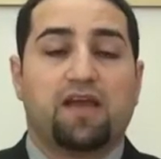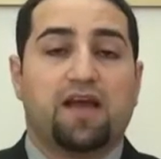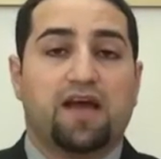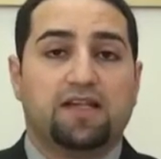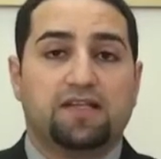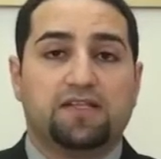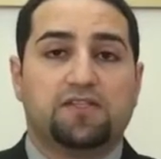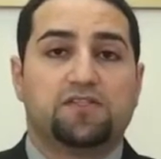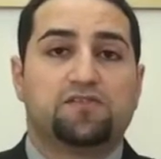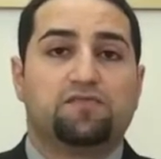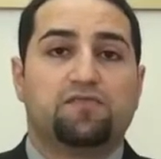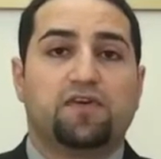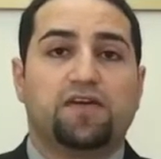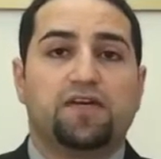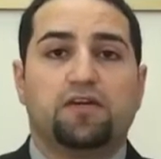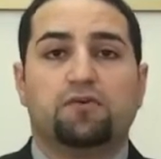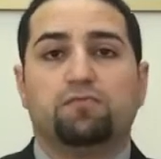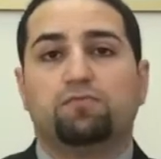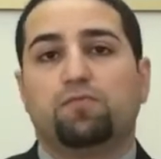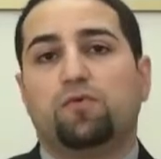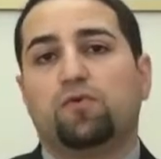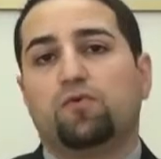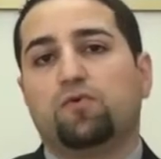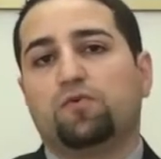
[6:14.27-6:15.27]
And it's very
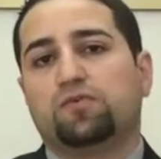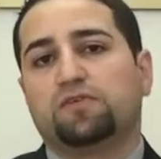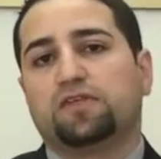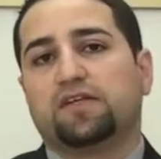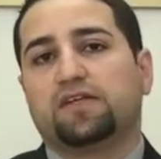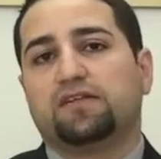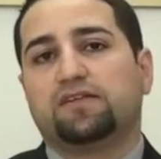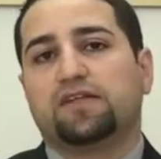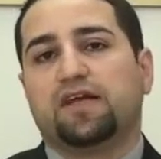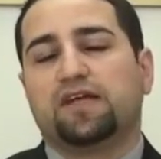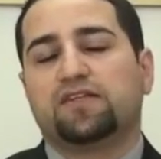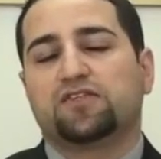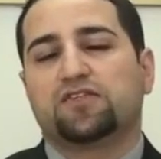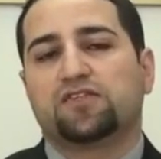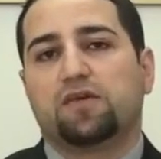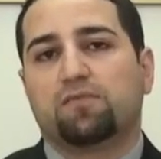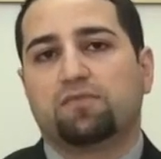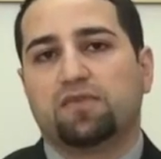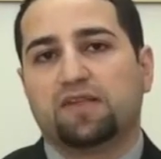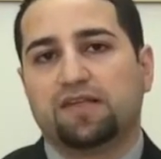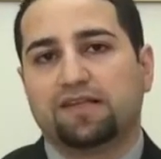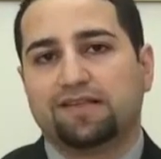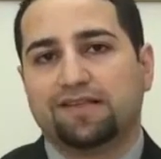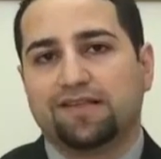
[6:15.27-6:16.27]
important and
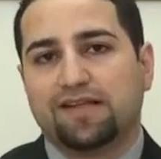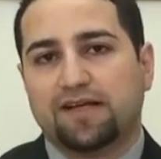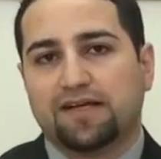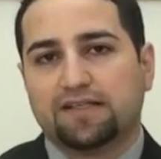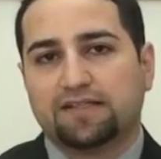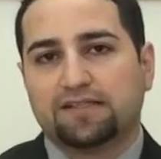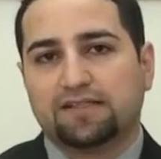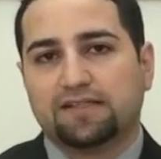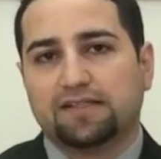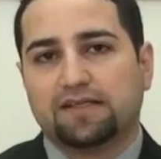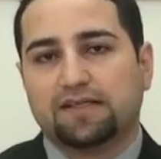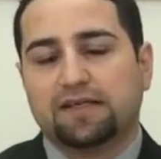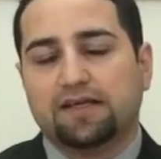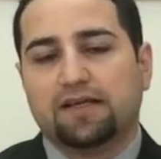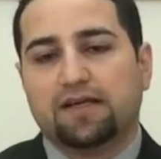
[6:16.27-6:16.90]
something that